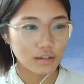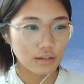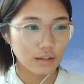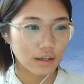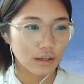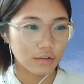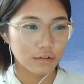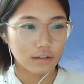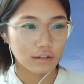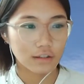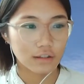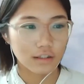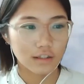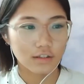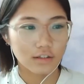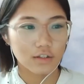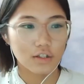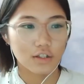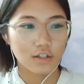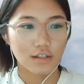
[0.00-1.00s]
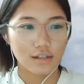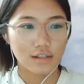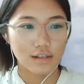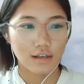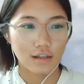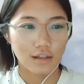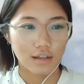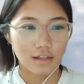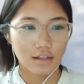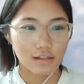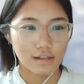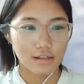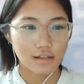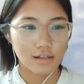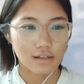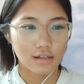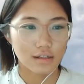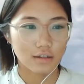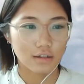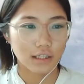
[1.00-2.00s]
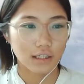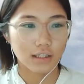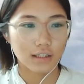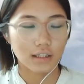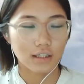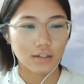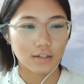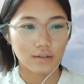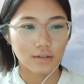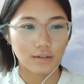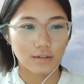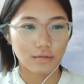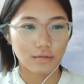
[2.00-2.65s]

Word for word: Heritage is a thesis looking into the